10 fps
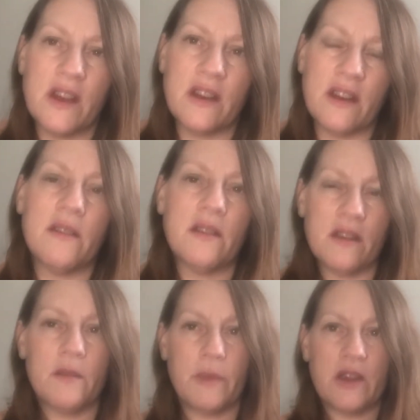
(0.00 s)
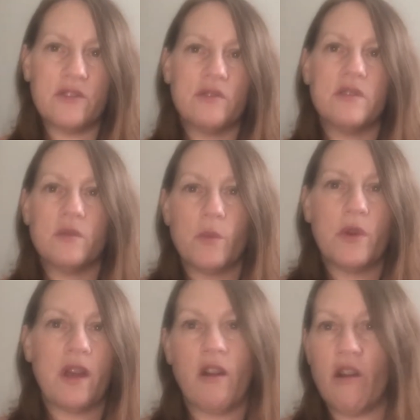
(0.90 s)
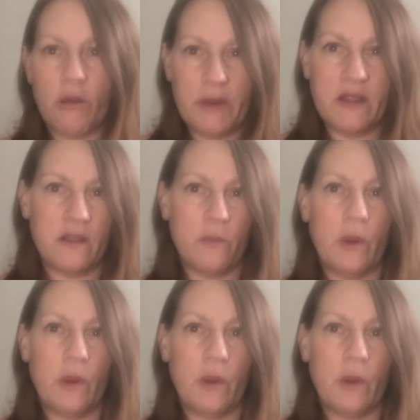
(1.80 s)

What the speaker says: and make sure that we're not harming them.